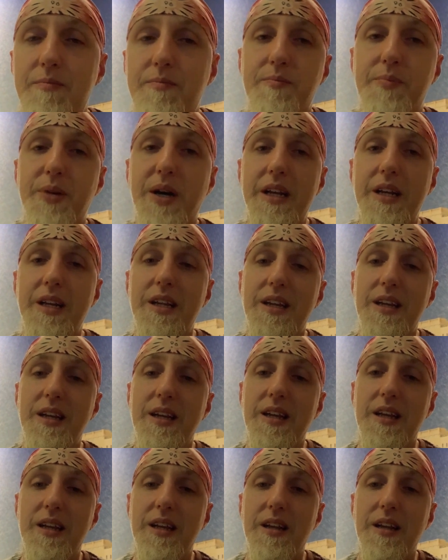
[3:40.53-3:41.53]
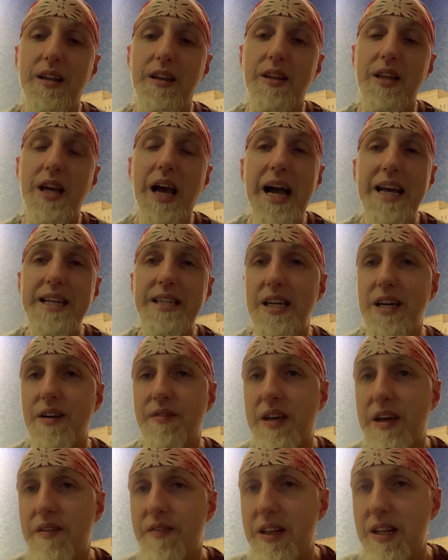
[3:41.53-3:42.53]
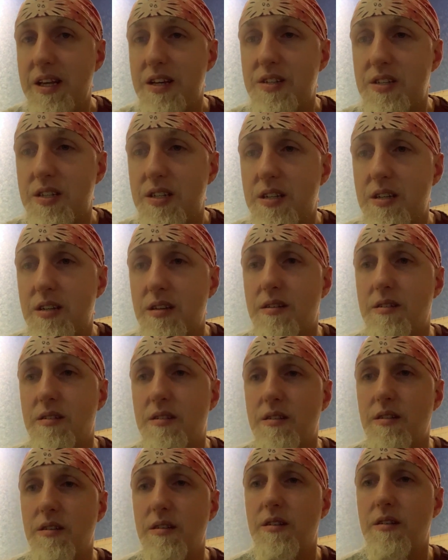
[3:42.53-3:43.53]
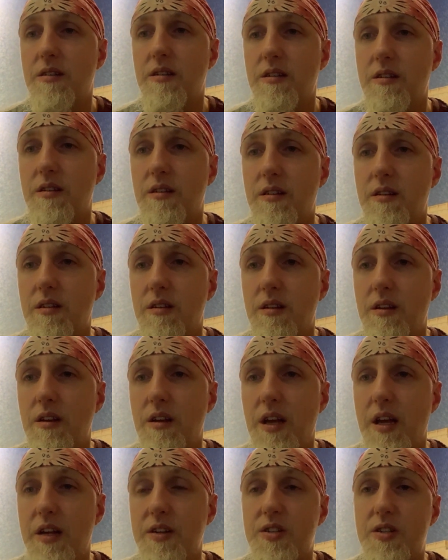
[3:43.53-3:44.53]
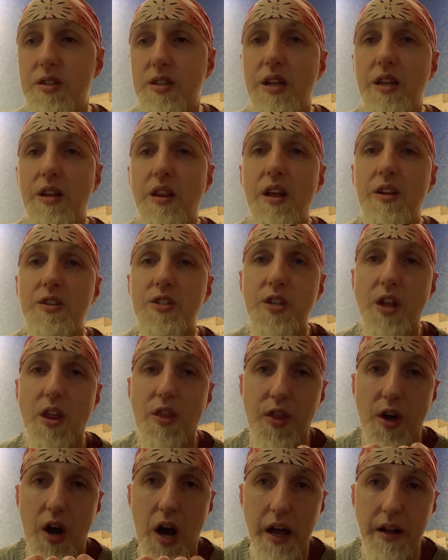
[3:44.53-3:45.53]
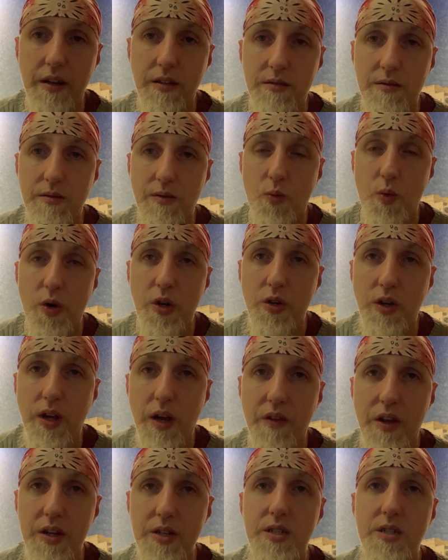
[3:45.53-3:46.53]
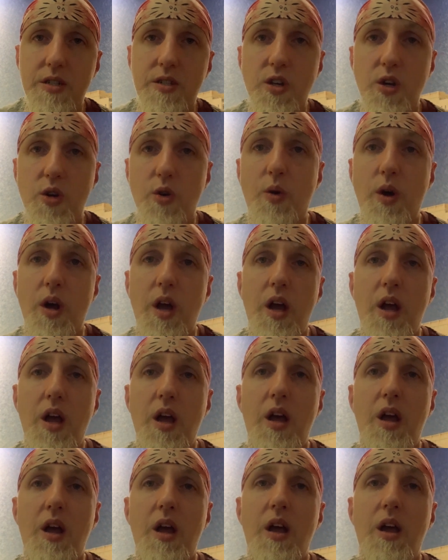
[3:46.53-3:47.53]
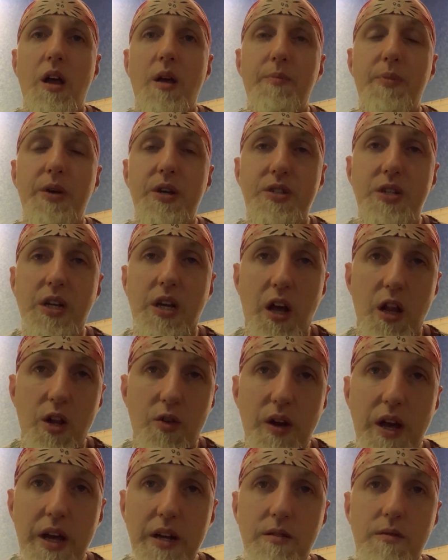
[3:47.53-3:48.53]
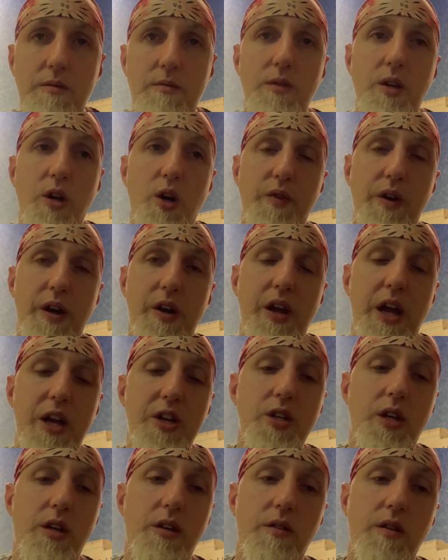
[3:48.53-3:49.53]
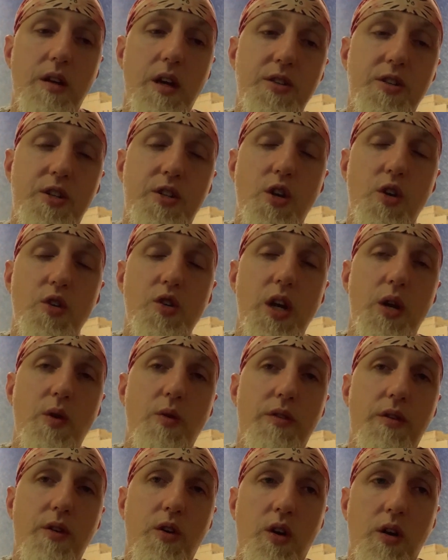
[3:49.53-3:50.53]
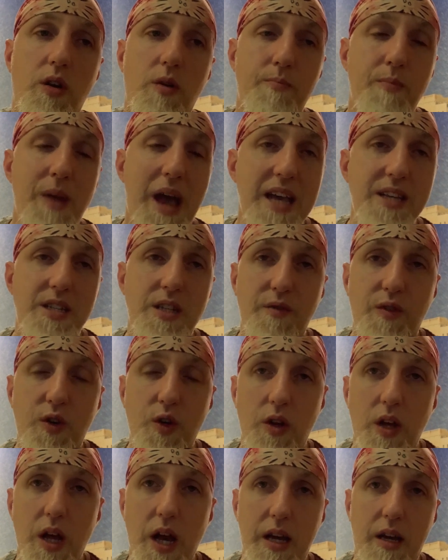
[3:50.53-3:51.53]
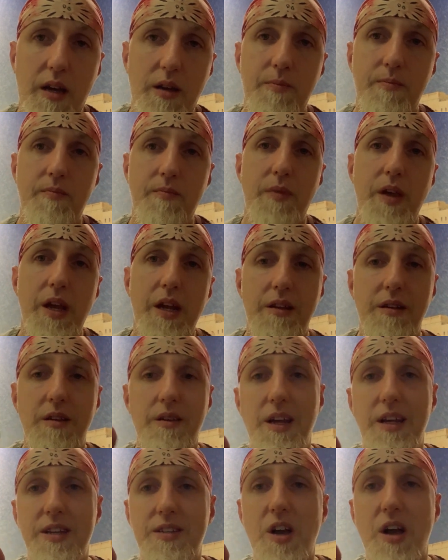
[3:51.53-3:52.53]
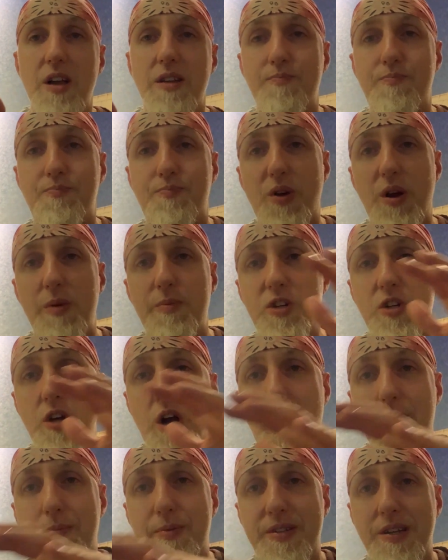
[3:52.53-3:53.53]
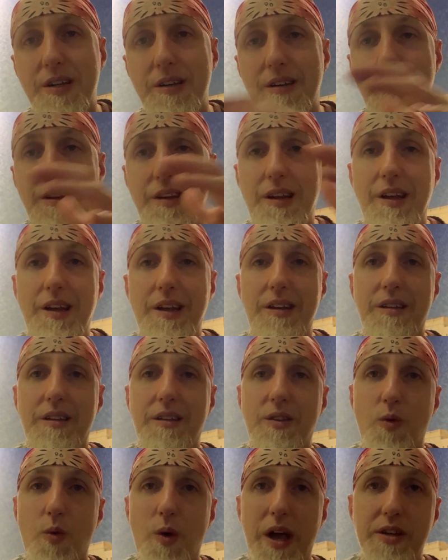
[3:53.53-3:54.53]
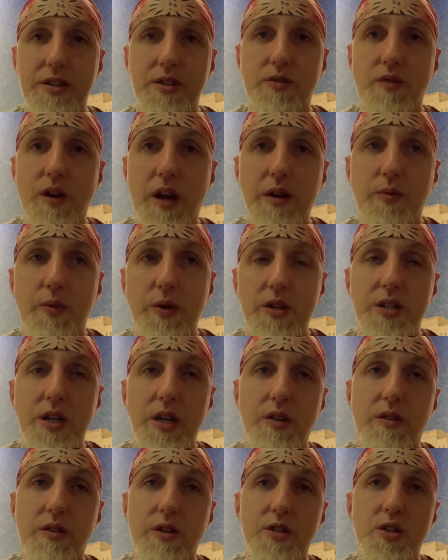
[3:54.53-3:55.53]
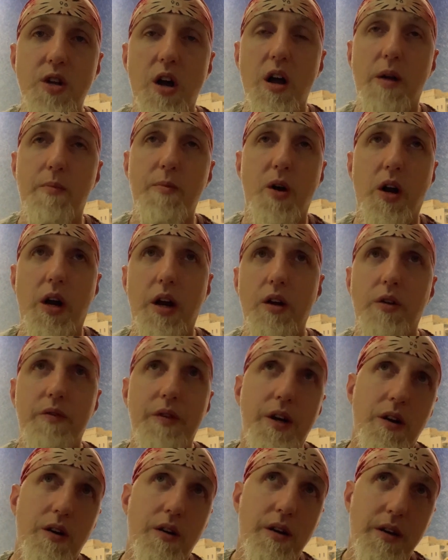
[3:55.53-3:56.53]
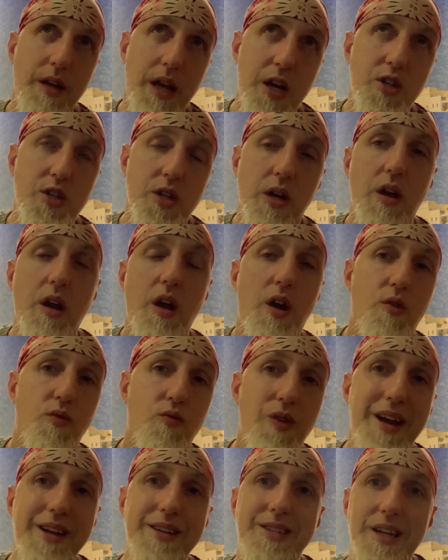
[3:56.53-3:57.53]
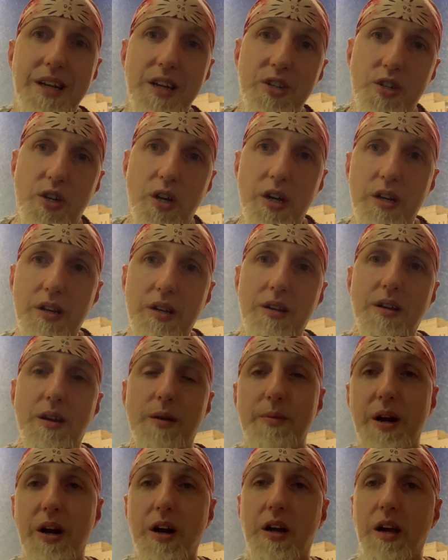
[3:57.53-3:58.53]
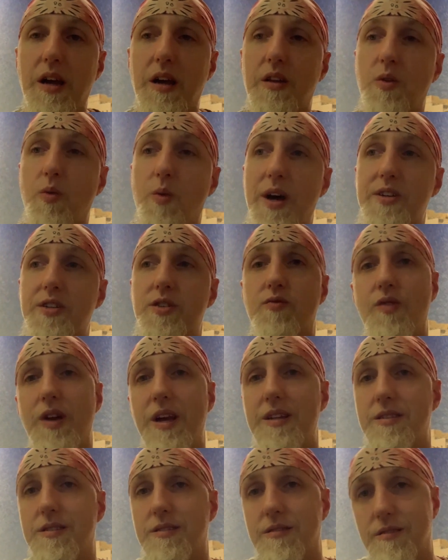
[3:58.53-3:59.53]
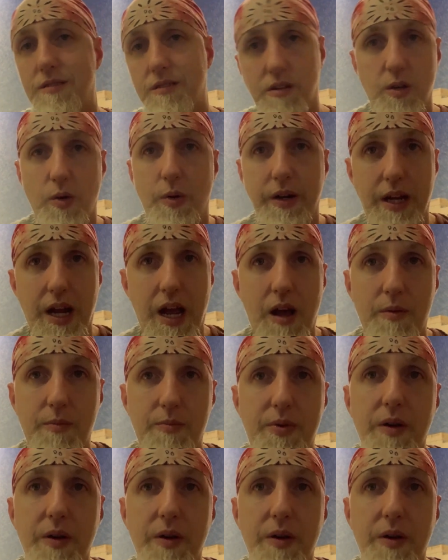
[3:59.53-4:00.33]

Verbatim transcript: But the idea of giving this, it's the, it's the thought when you give this. So because the color red over here in Asia is associated with massive good luck. And it's pretty much opposite in the West, right? We see the stock market over here in Asia, red seen as good. In America and the West, red's going down.